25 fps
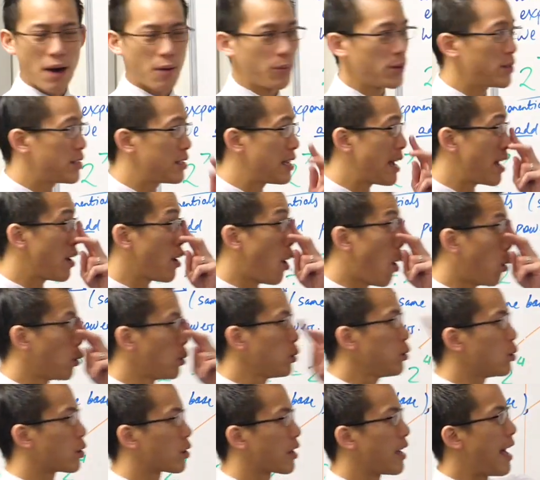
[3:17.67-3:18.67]
how we said, oh
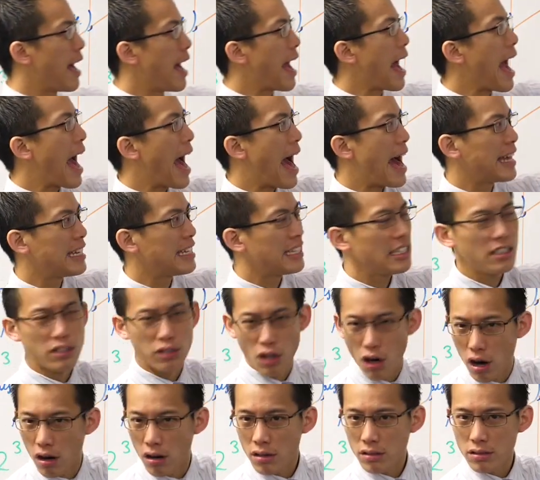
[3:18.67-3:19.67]
look, adding
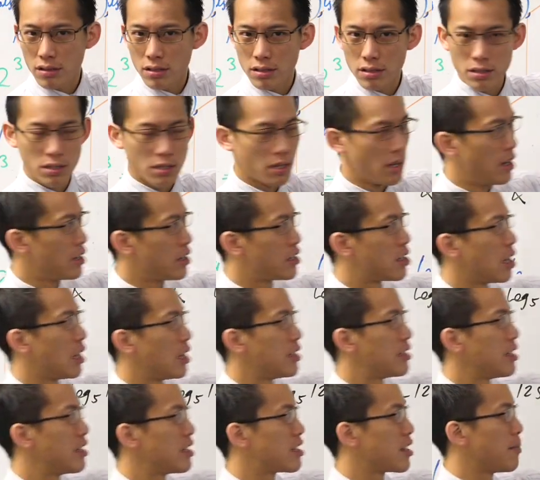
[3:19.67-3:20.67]
logs
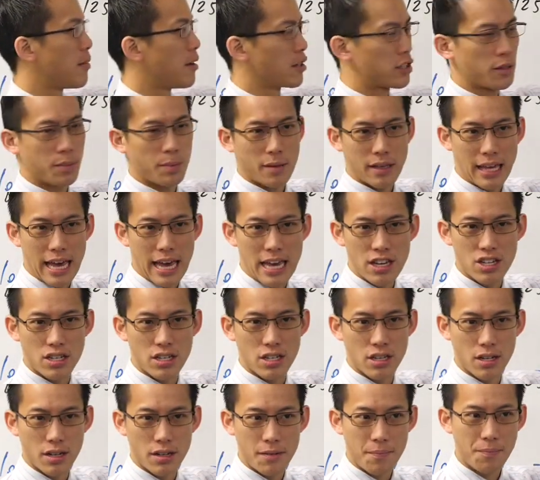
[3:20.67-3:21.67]
turns into
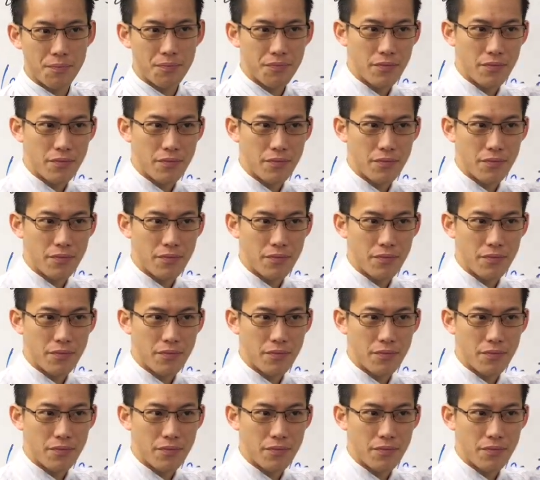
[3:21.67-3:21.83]
multiplication.